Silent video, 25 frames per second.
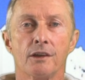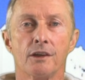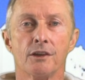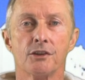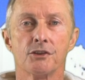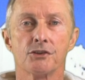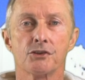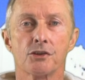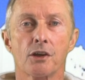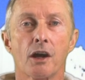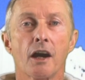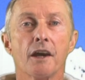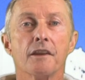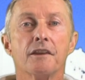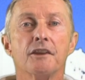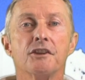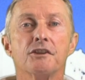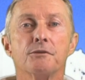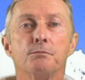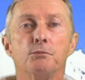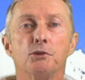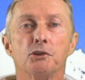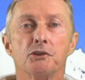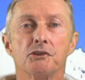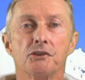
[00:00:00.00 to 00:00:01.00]
Try these
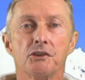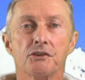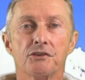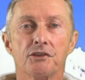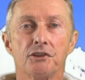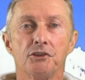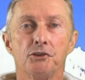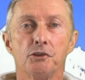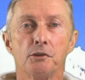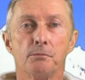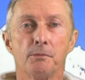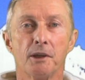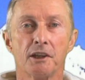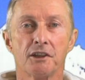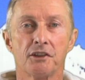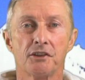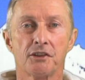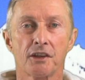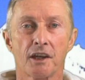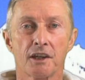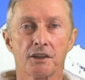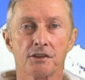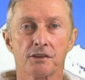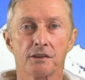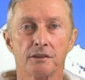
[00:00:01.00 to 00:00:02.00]
mudras in your
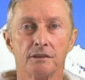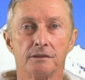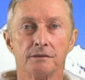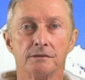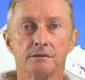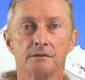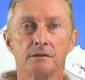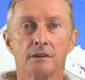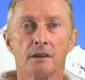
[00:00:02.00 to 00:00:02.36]
meditation.